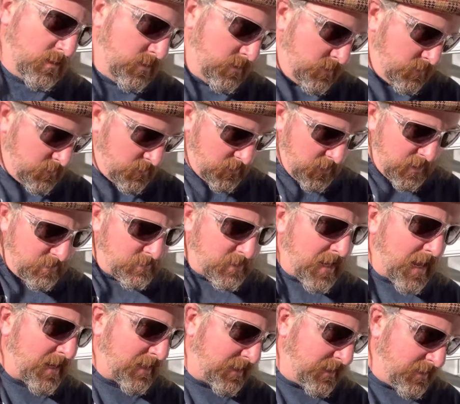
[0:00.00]
Seems
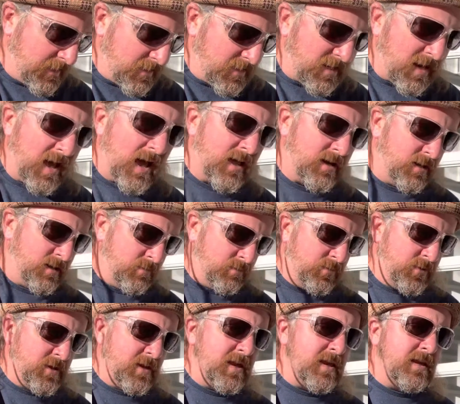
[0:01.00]
like it ought to
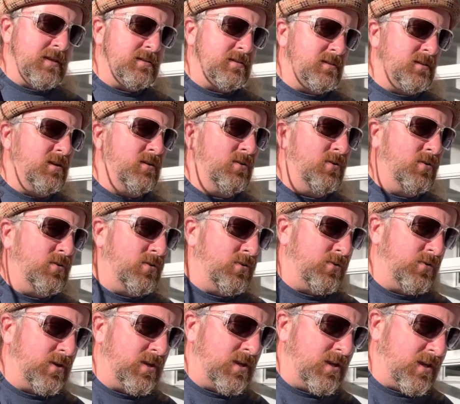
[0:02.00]
be
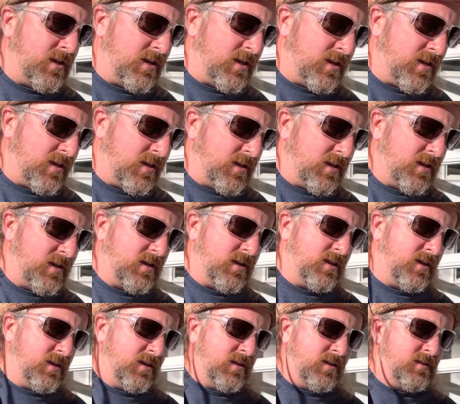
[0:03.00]
so
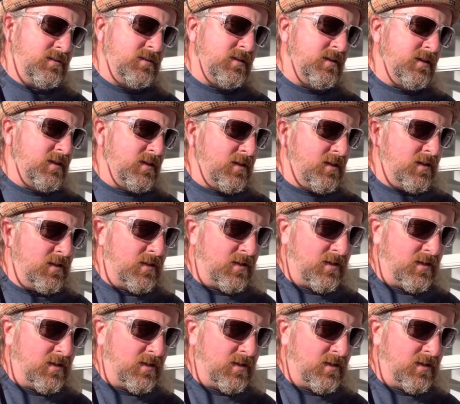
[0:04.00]
easy